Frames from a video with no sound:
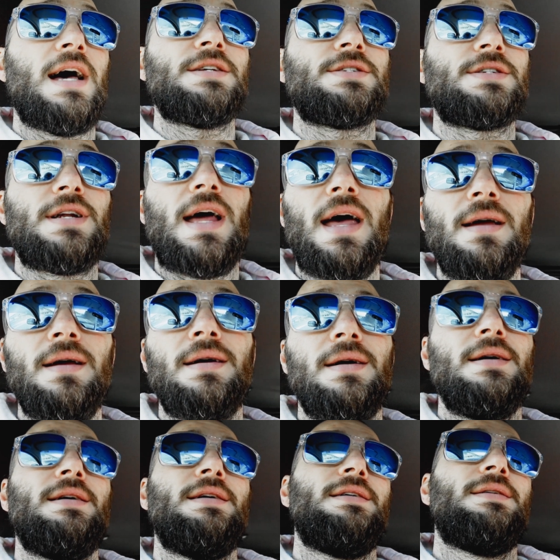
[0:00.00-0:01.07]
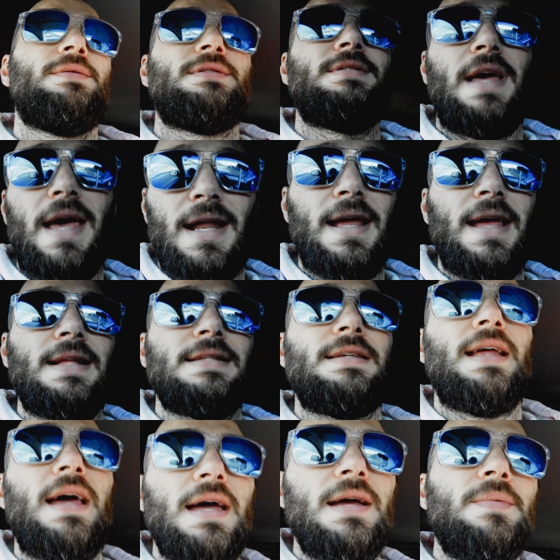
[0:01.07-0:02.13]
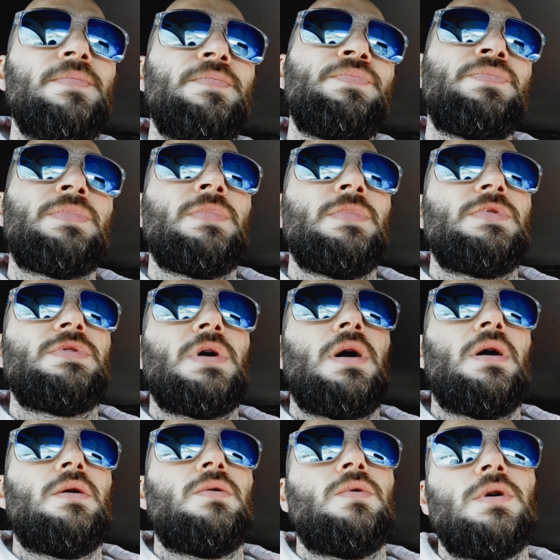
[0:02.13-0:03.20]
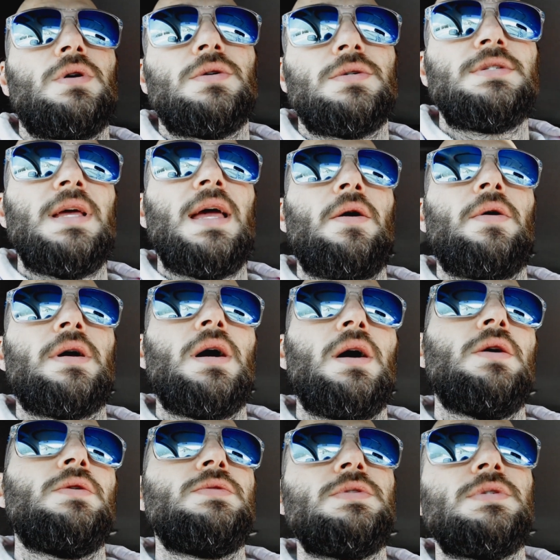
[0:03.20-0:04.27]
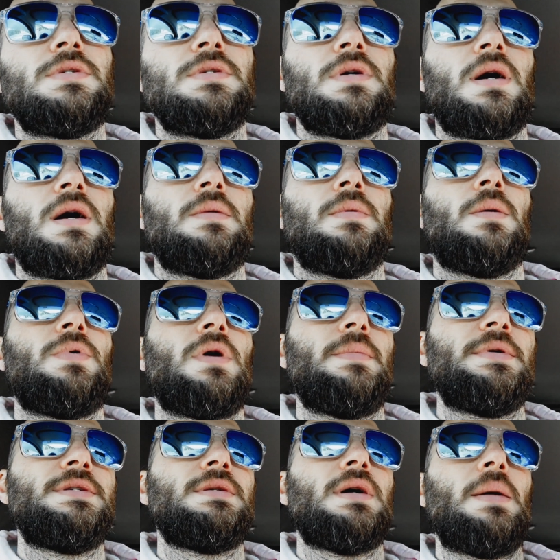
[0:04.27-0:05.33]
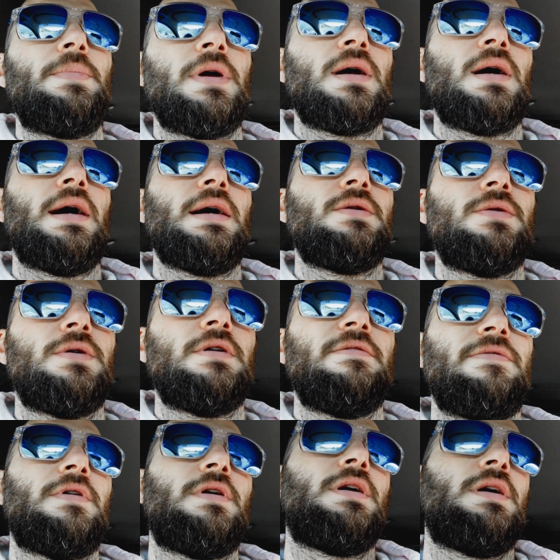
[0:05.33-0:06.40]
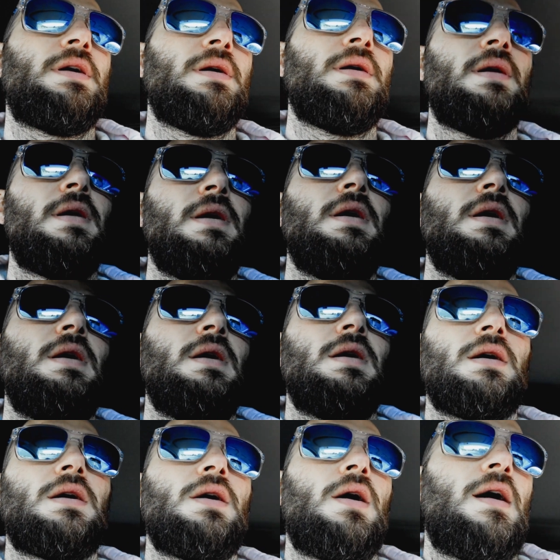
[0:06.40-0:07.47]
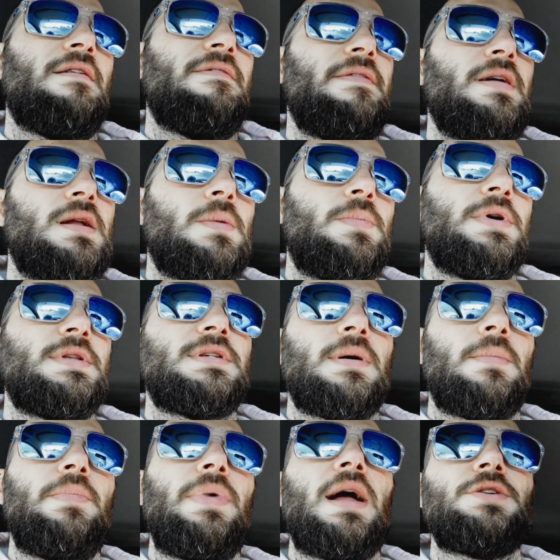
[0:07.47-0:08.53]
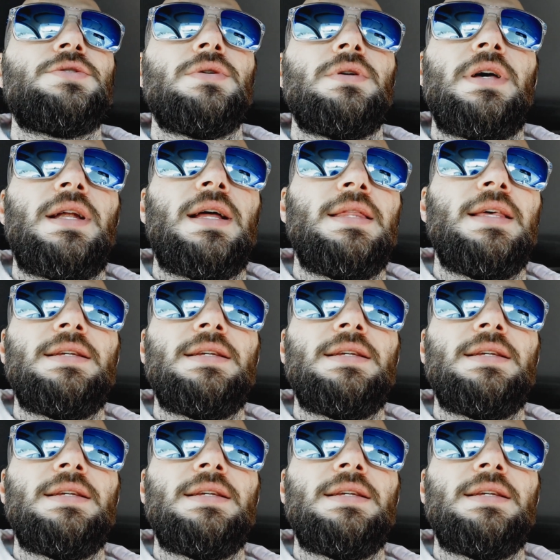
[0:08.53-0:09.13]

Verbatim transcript: yesterday say it again today. So we'll see how it goes. Um, I'll probably stop in Kaikoura for a coffee and to put some petrol in. At